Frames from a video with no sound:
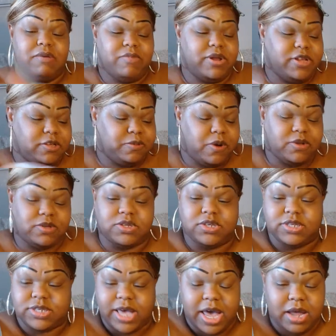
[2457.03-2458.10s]
But this person
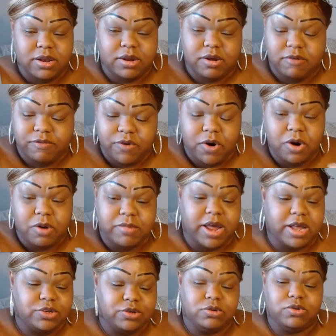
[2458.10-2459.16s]
just came to confirm
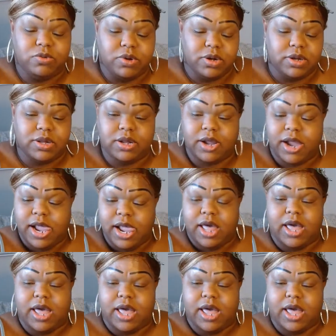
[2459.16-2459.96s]
that you're doing good